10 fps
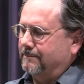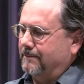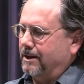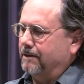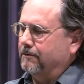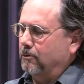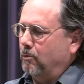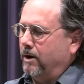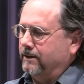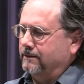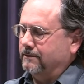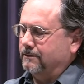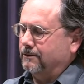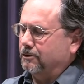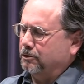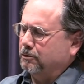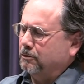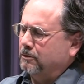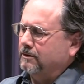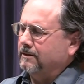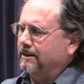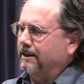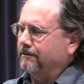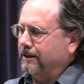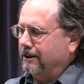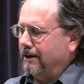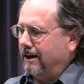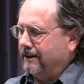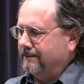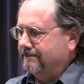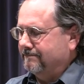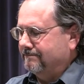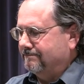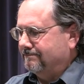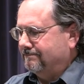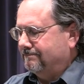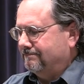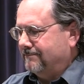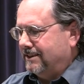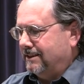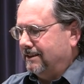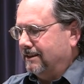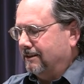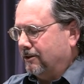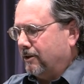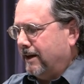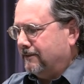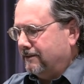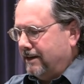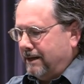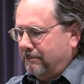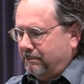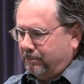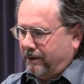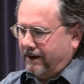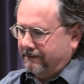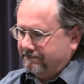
of the one true living God. In Christ's name we pray.